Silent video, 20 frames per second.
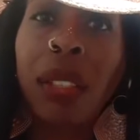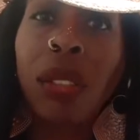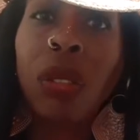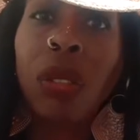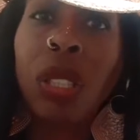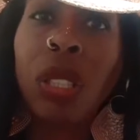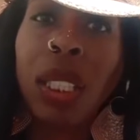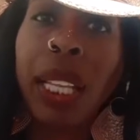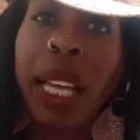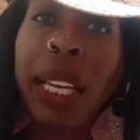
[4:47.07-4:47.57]
You
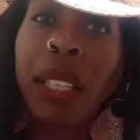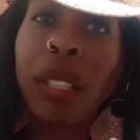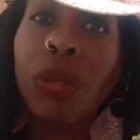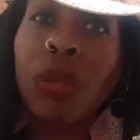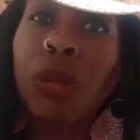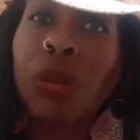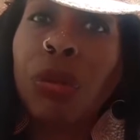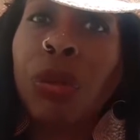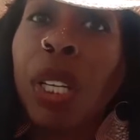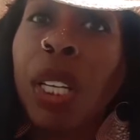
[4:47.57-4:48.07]
look like
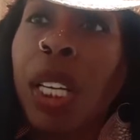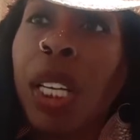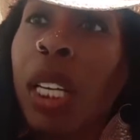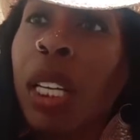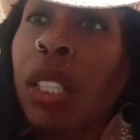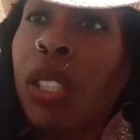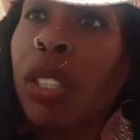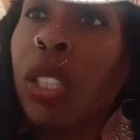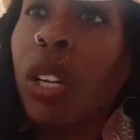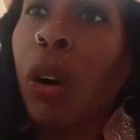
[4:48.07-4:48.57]

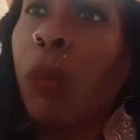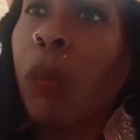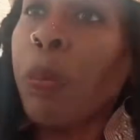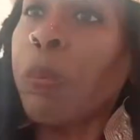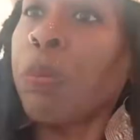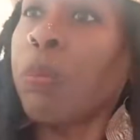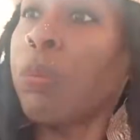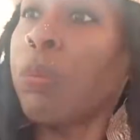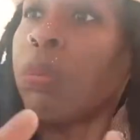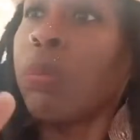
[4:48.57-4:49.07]
you know,
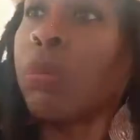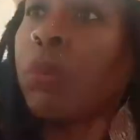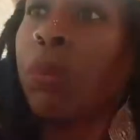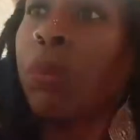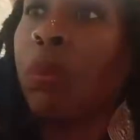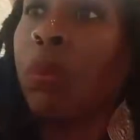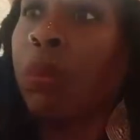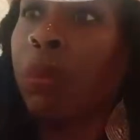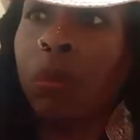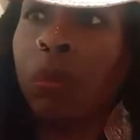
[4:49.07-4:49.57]

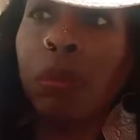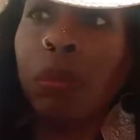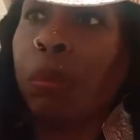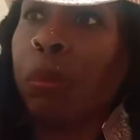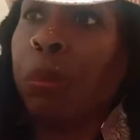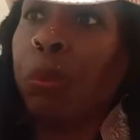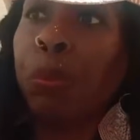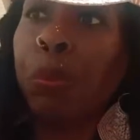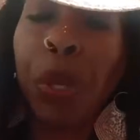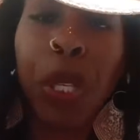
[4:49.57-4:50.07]

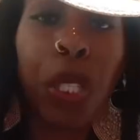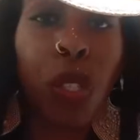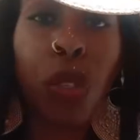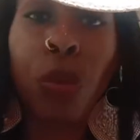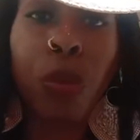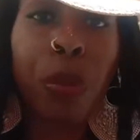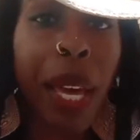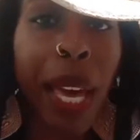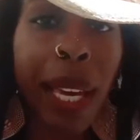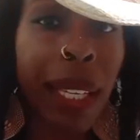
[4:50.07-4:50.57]
put you
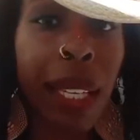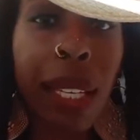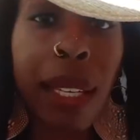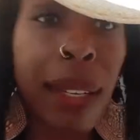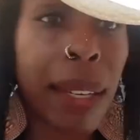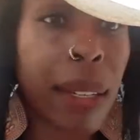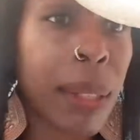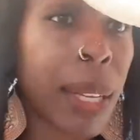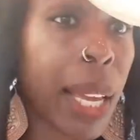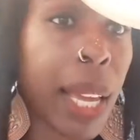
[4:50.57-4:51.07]
back
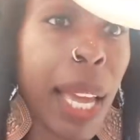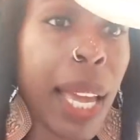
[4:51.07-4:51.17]
in